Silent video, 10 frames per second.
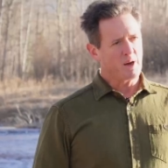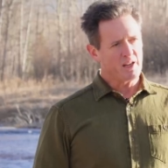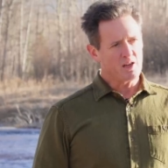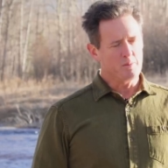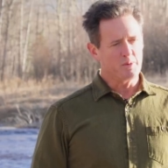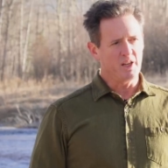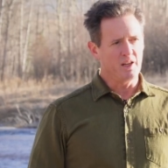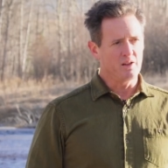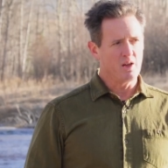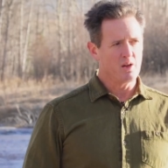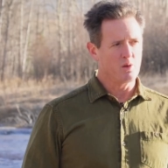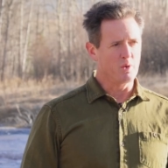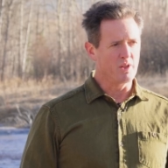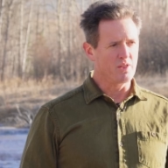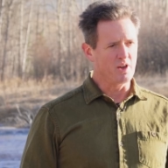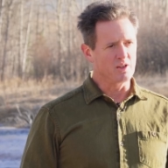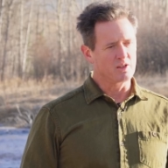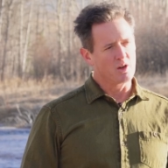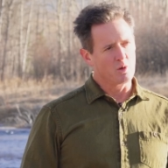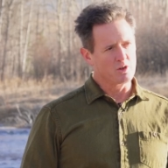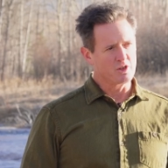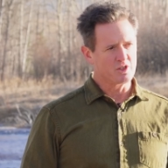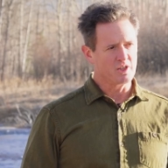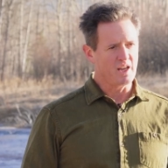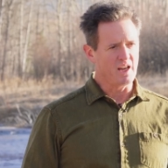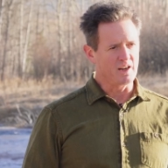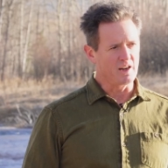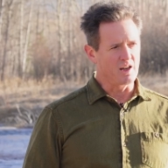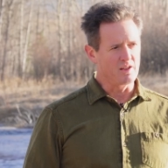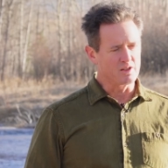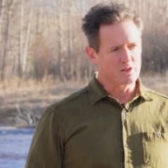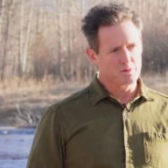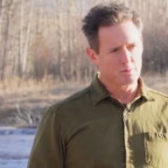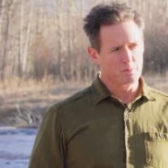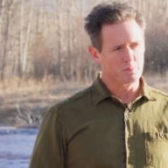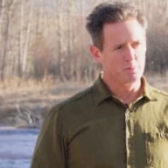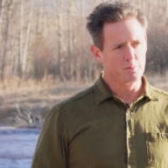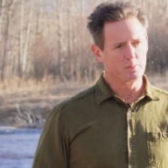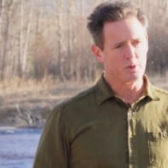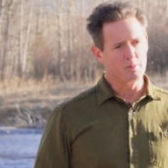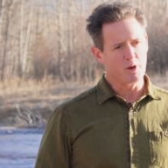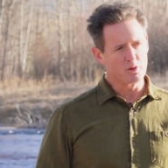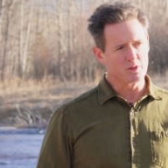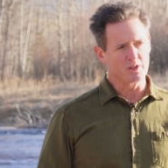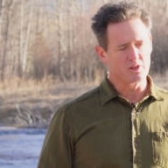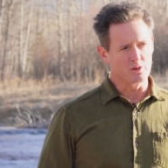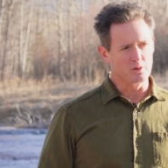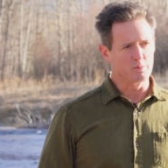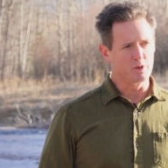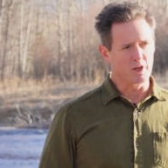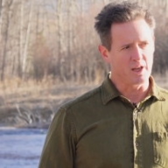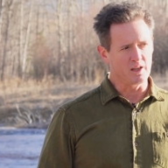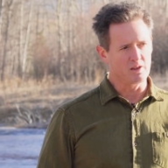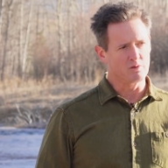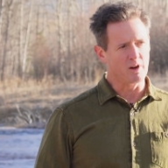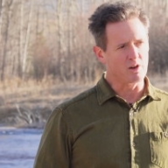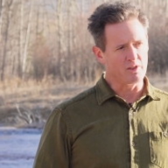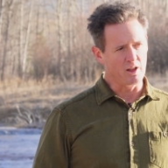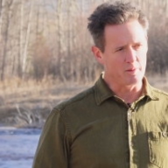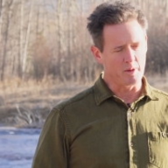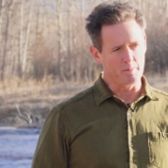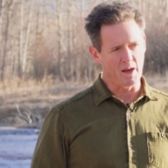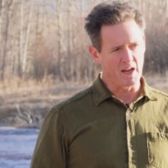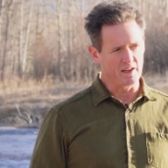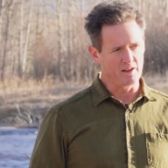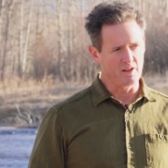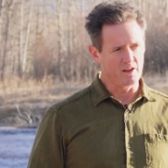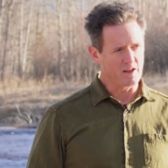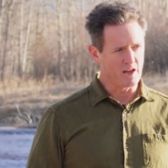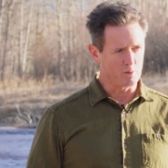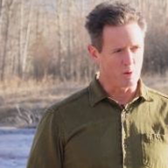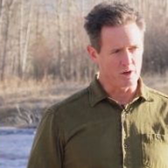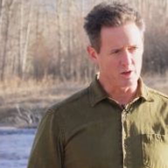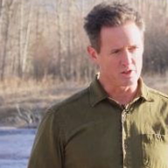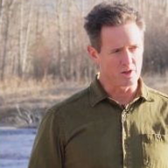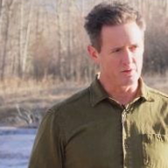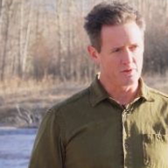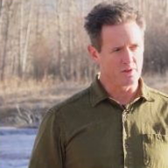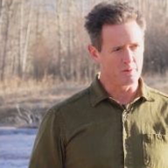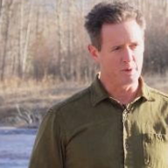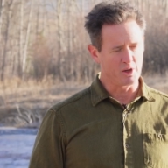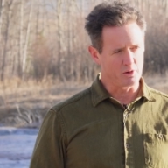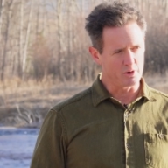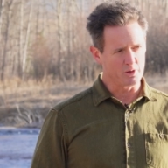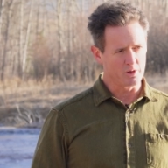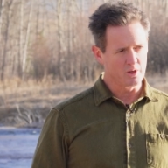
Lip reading: mining company with origins in Canada that's proposing to put a rare earth element mine in the headwaters of the Bitterroot.